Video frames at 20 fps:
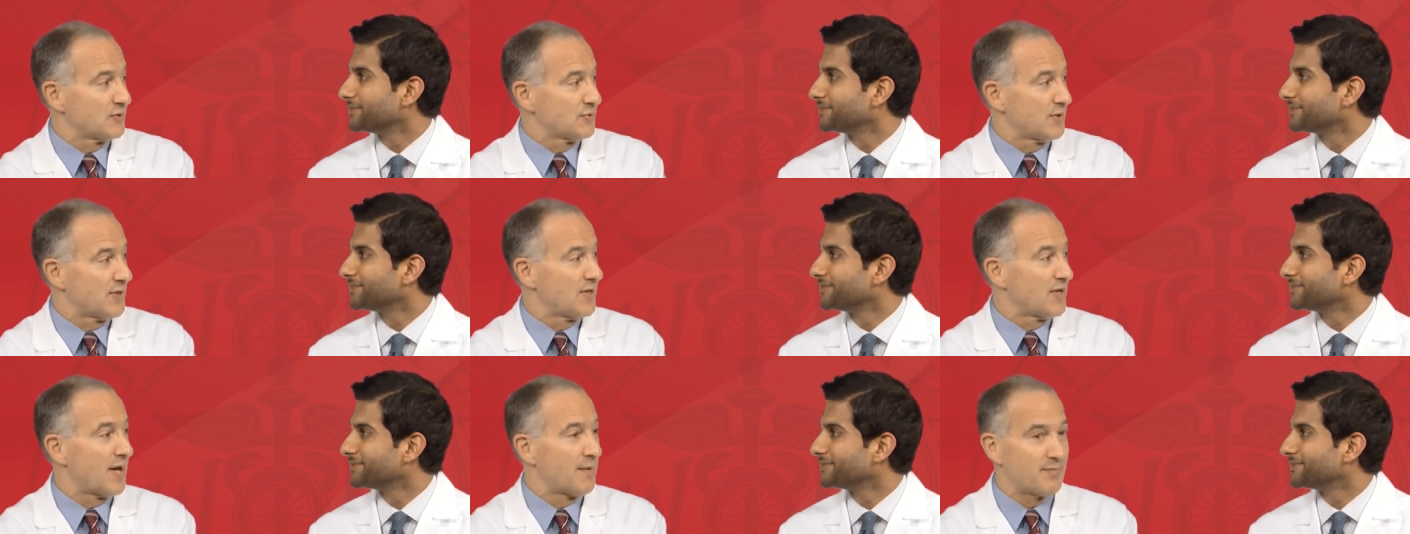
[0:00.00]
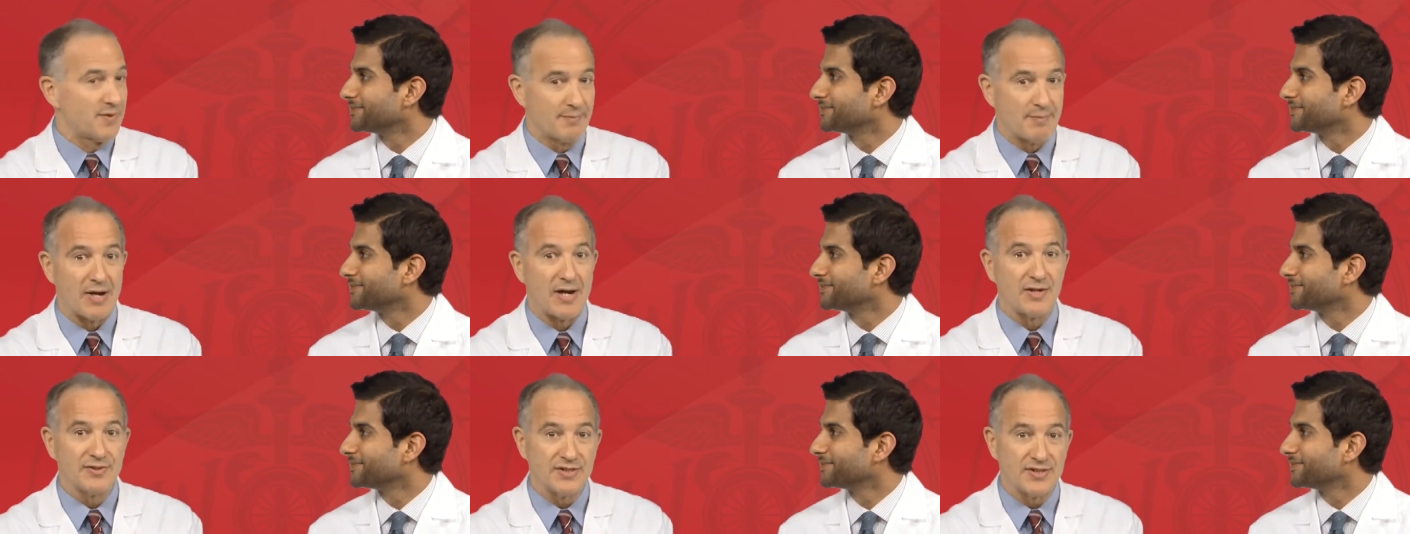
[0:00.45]
Speaker 1: when an
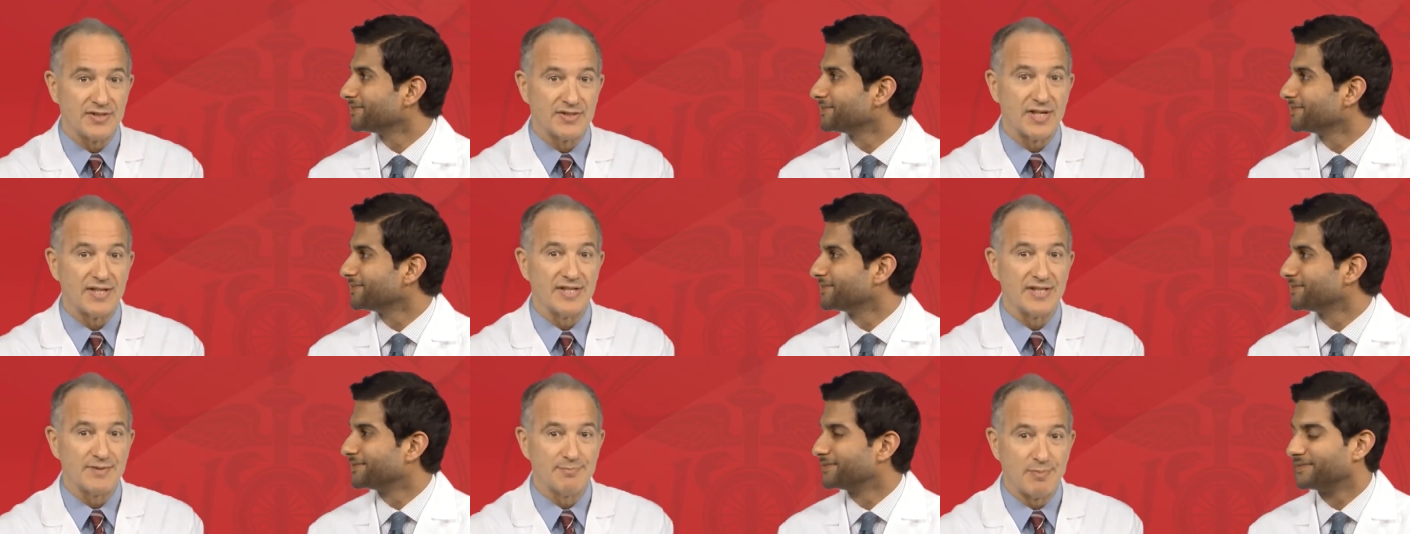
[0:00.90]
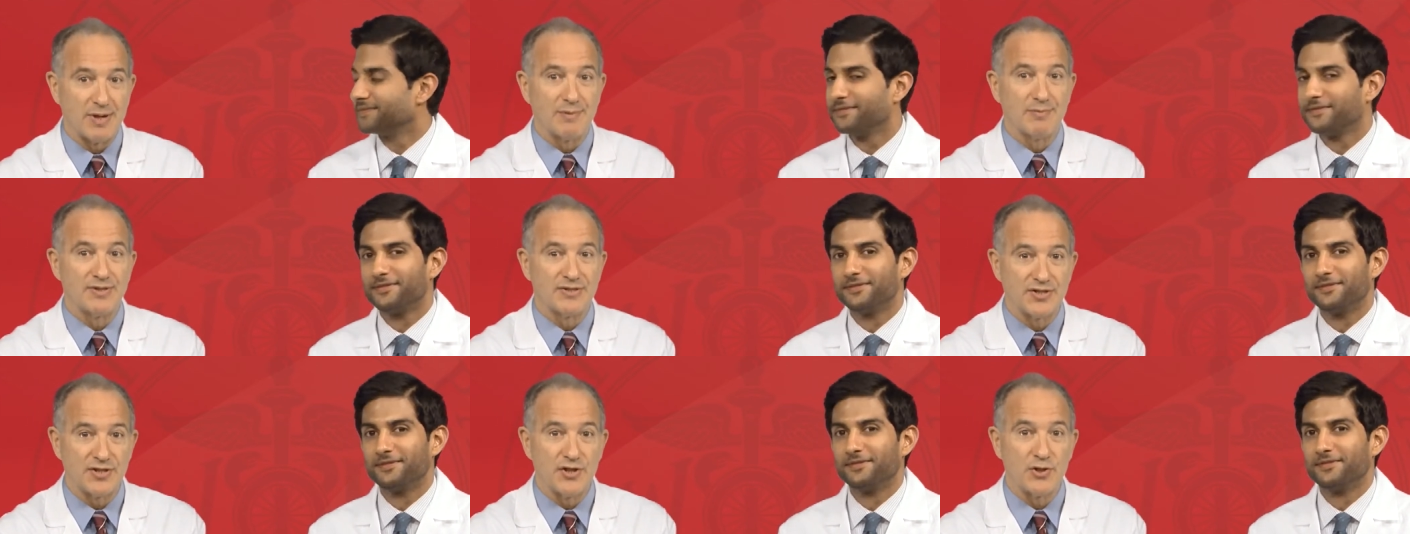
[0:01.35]
ophthalmology study is
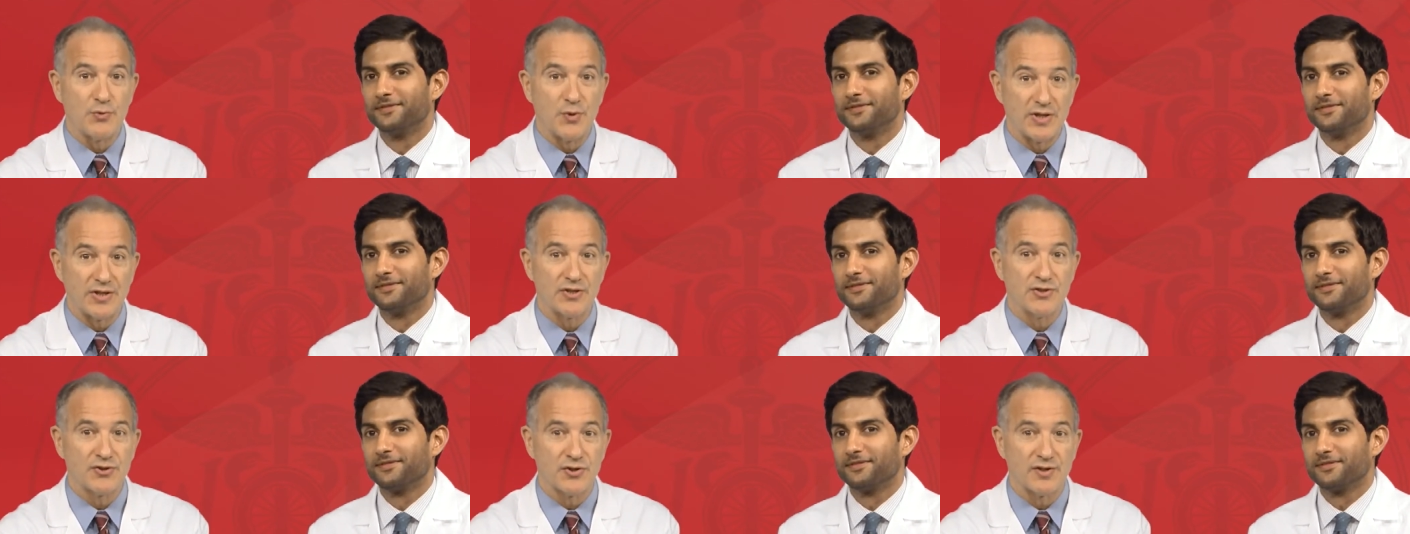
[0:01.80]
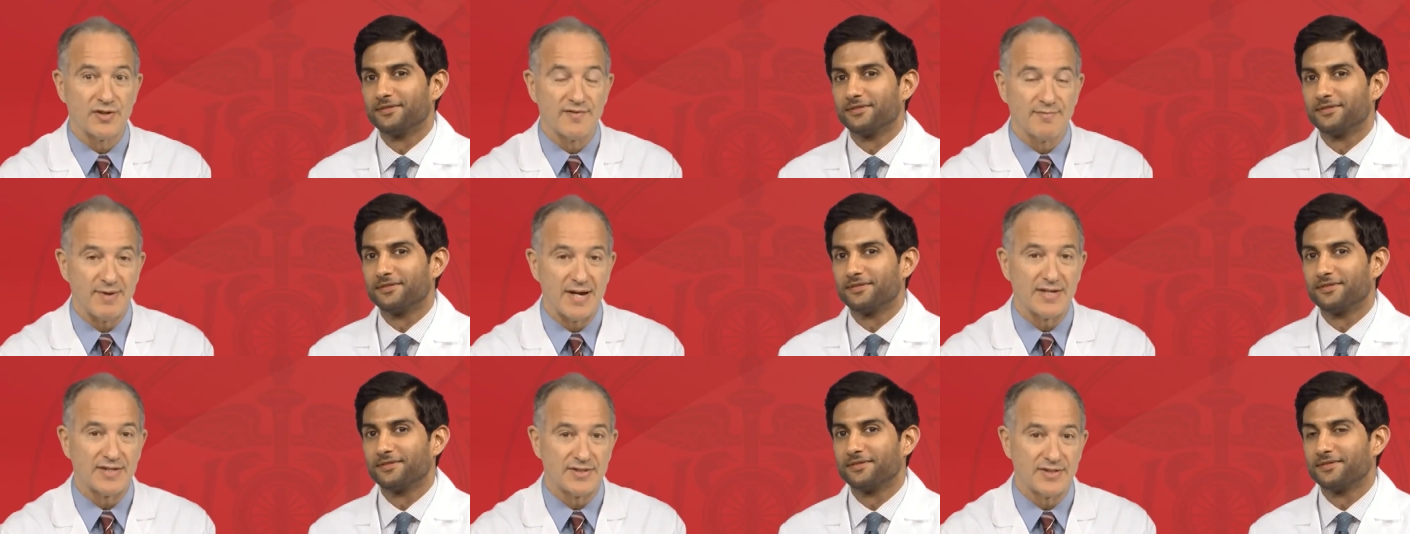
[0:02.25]
published in the New England Journal of
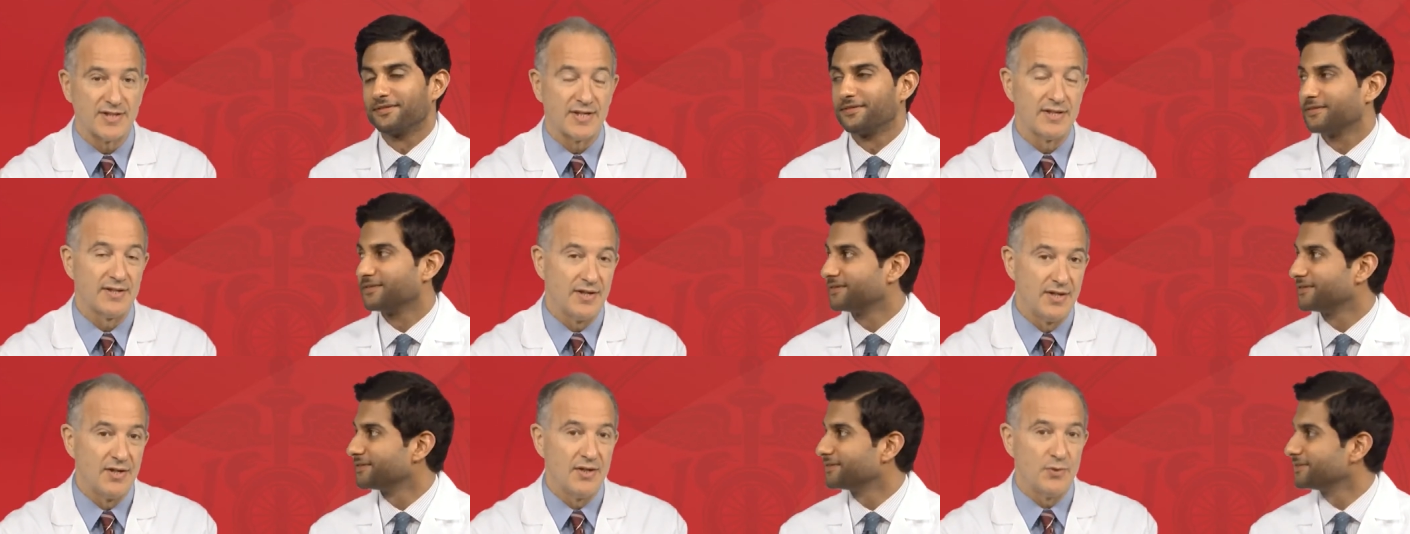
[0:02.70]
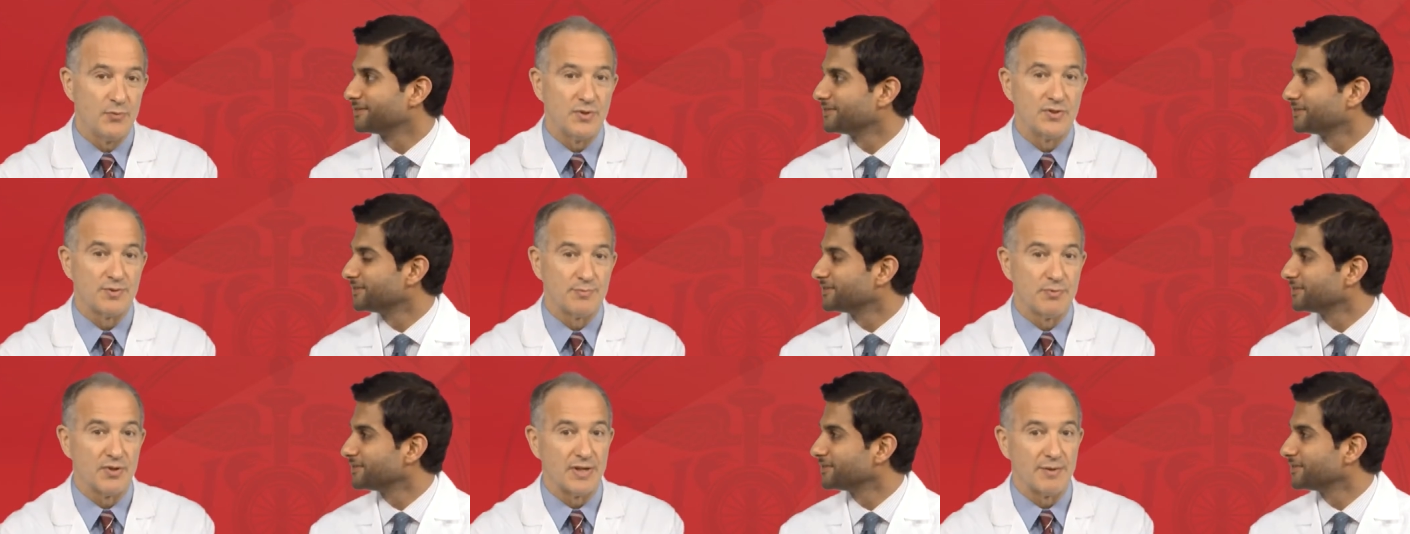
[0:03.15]
Medicine, we
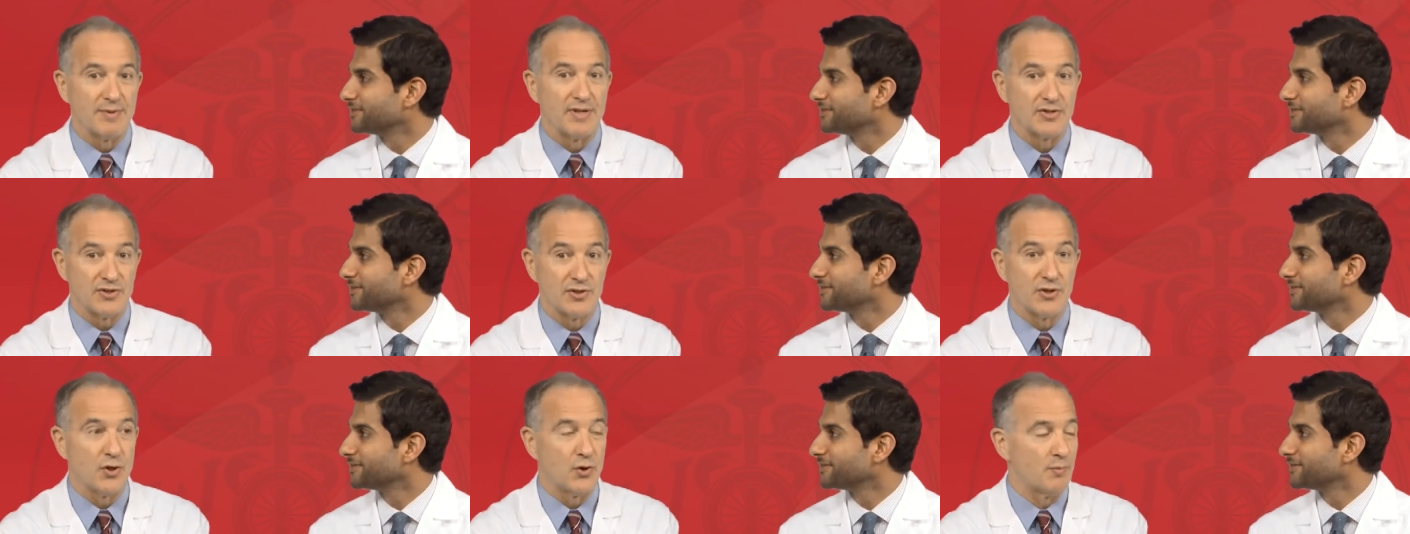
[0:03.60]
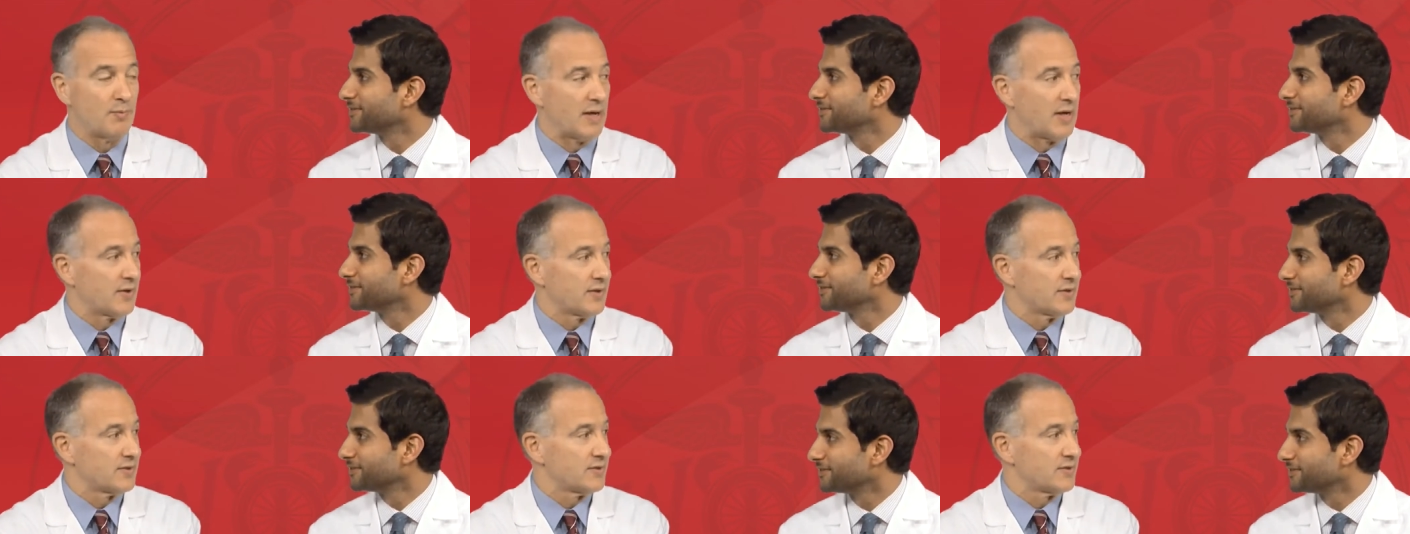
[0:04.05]
should pretty much know about it.